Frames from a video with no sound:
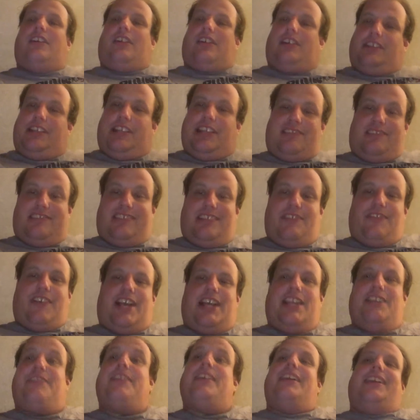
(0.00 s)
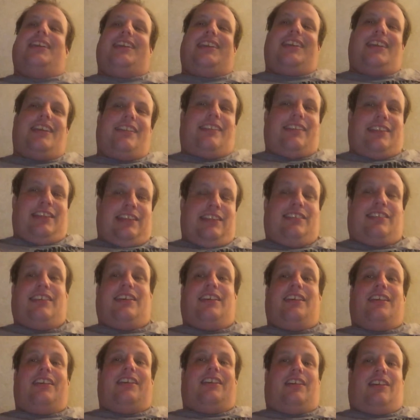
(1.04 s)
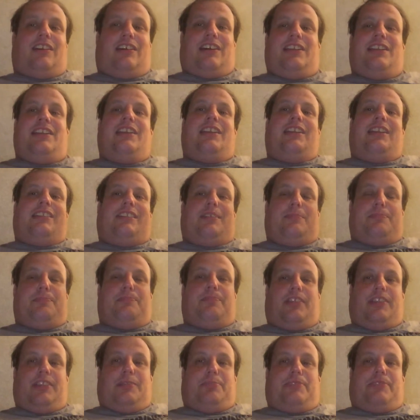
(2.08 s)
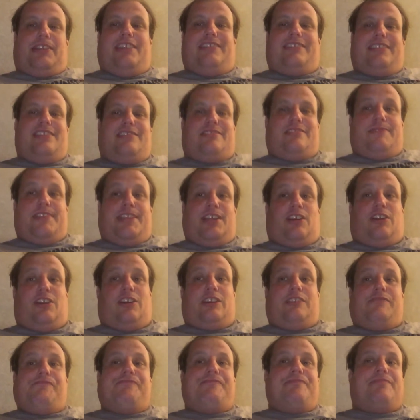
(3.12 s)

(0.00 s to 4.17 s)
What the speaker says: on the HTC Vive as it is on the PlayStation VR.